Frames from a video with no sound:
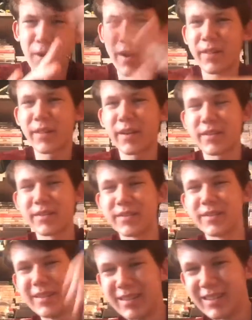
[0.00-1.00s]
and like
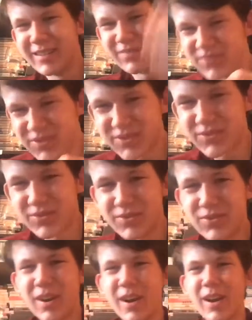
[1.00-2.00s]
this
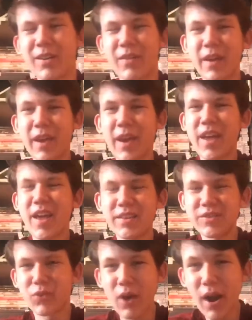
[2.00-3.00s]
like
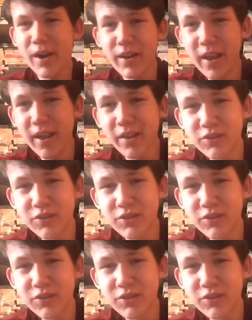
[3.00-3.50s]
it's trying